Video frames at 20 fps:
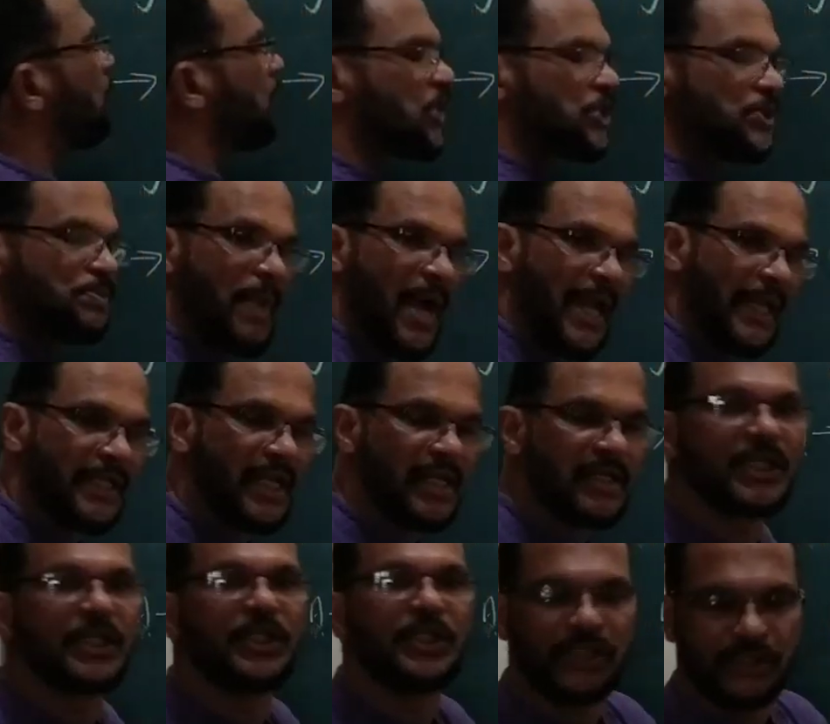dismantle
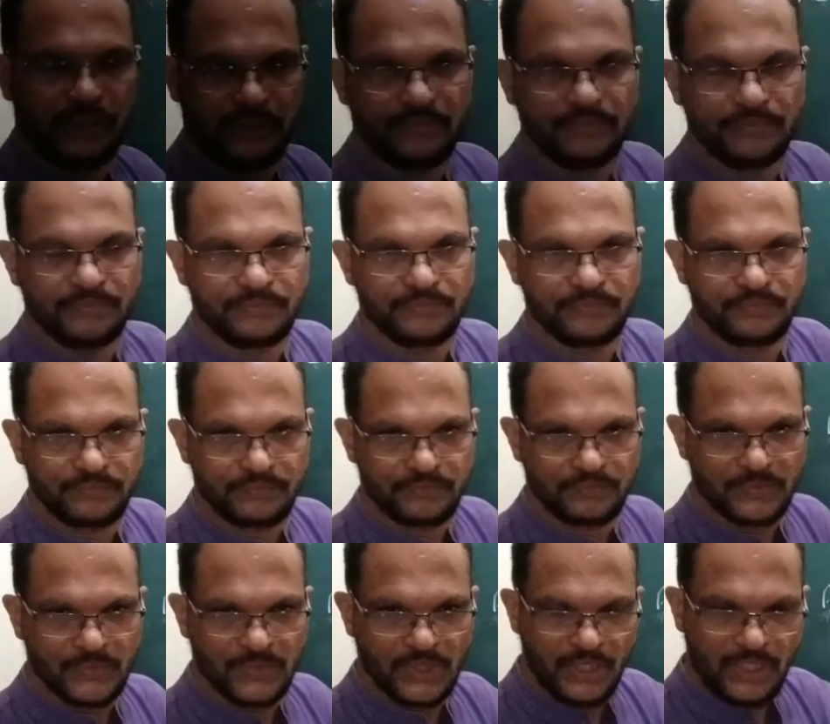the D,
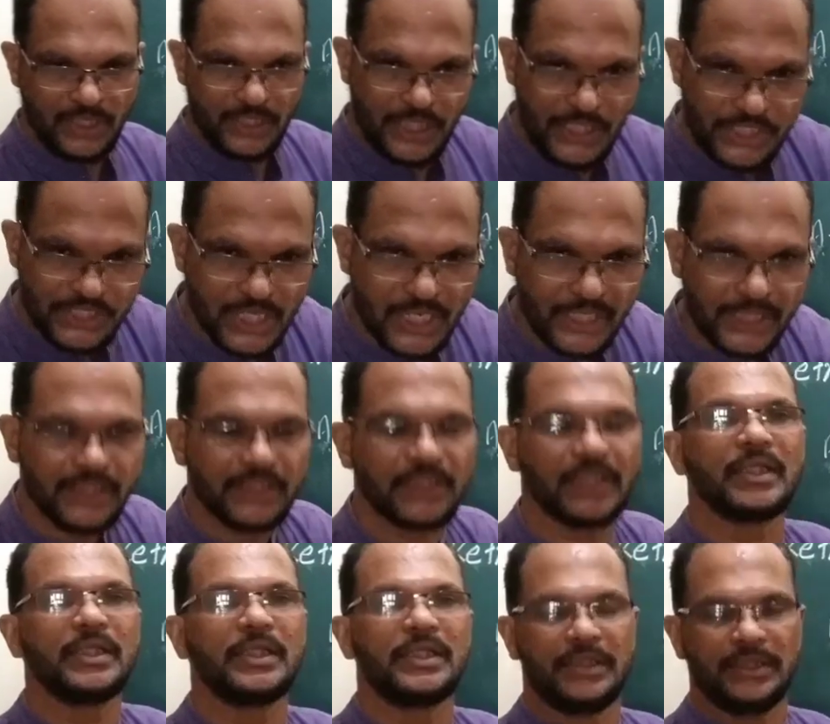disconnect the
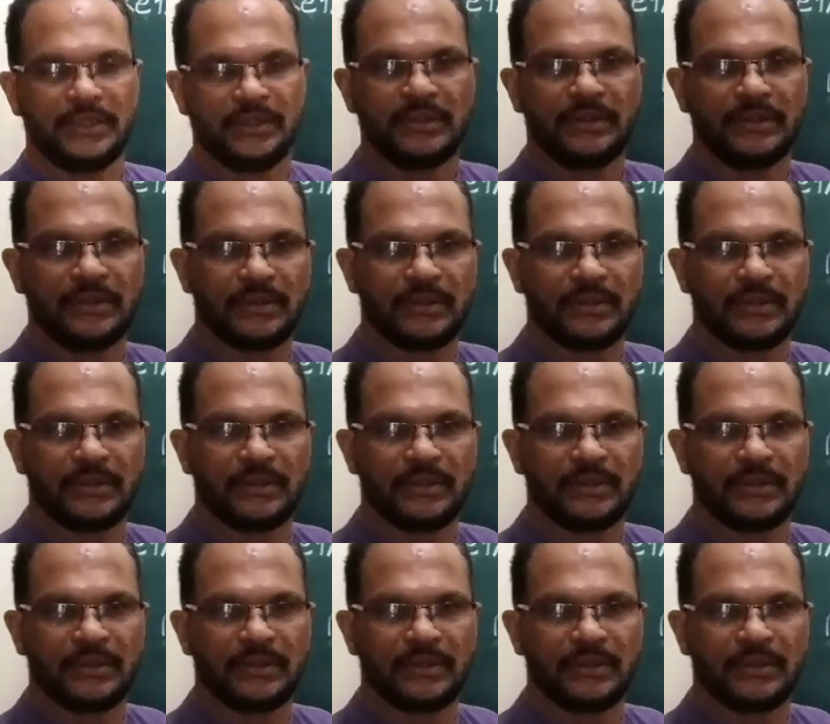D,